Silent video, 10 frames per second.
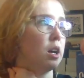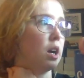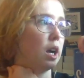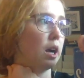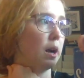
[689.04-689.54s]

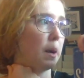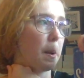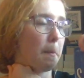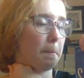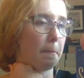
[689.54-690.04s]

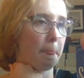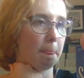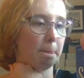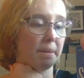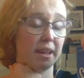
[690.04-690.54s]

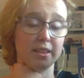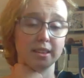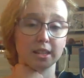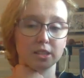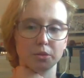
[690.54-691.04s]
I think
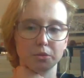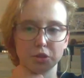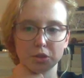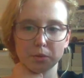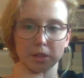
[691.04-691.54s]
that's
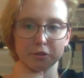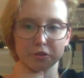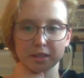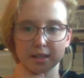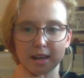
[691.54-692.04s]
just a really
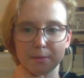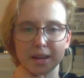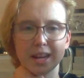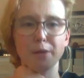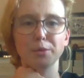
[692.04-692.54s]
interesting dynamic,
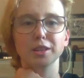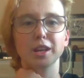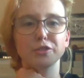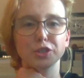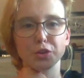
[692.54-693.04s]
and I would
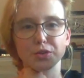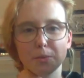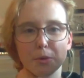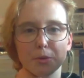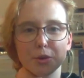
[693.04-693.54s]
love to go
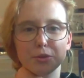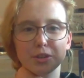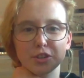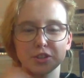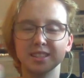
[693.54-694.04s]
somewhere where you can
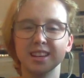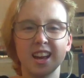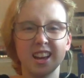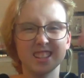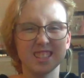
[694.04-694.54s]
just
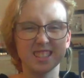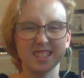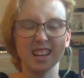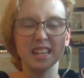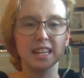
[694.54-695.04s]

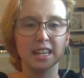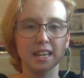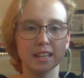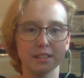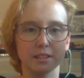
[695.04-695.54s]
study
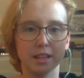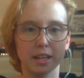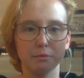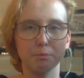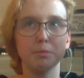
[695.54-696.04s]
and like
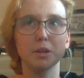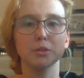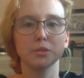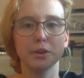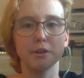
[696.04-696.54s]
be
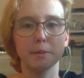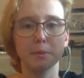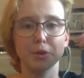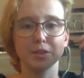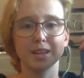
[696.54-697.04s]
surrounded by
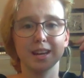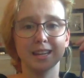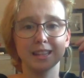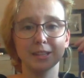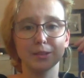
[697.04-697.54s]
books. I
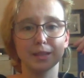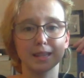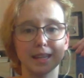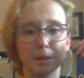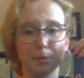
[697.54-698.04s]
clearly
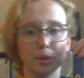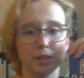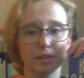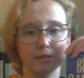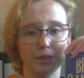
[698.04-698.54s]
like
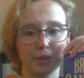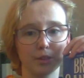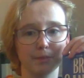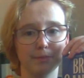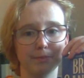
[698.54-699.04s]
books. If
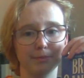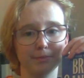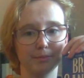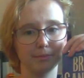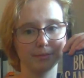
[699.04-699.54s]
you'll
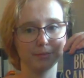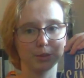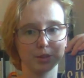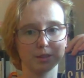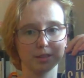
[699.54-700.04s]

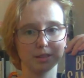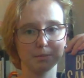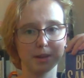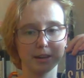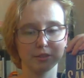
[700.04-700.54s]
just
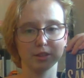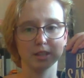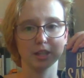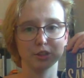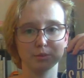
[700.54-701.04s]
admire the
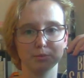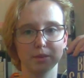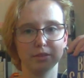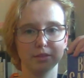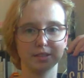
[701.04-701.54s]
collection,
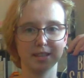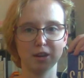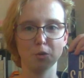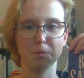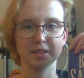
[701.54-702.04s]
this
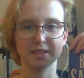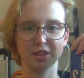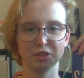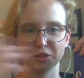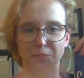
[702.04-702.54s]
open
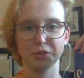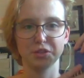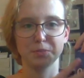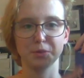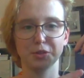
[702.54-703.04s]
section is where
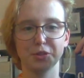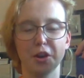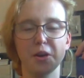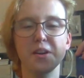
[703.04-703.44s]
these books go.